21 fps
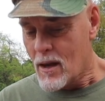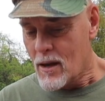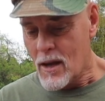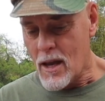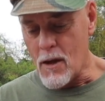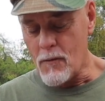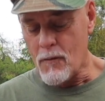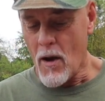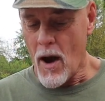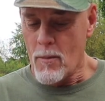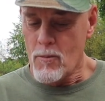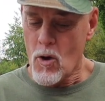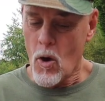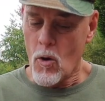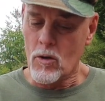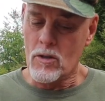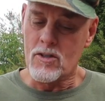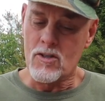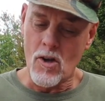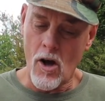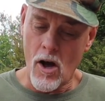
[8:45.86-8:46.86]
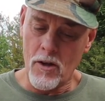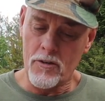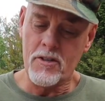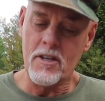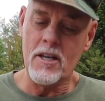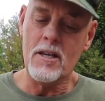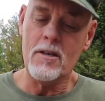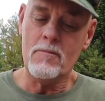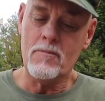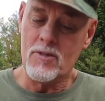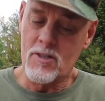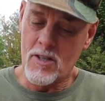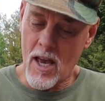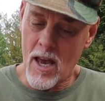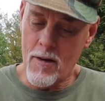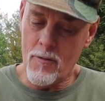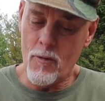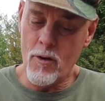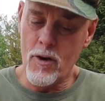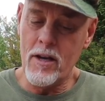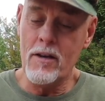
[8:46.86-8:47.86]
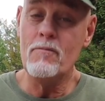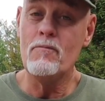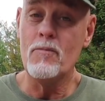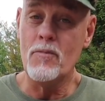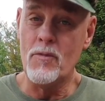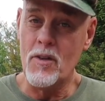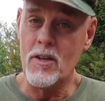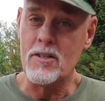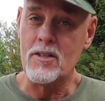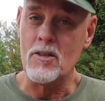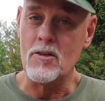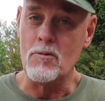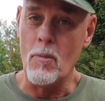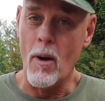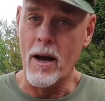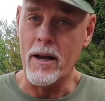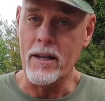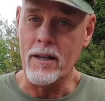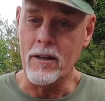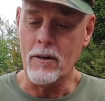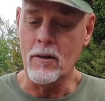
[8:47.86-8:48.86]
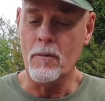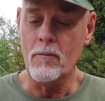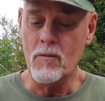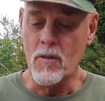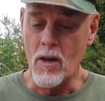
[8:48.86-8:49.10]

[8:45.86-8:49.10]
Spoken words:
If I'm going salty, savory, this is my deal.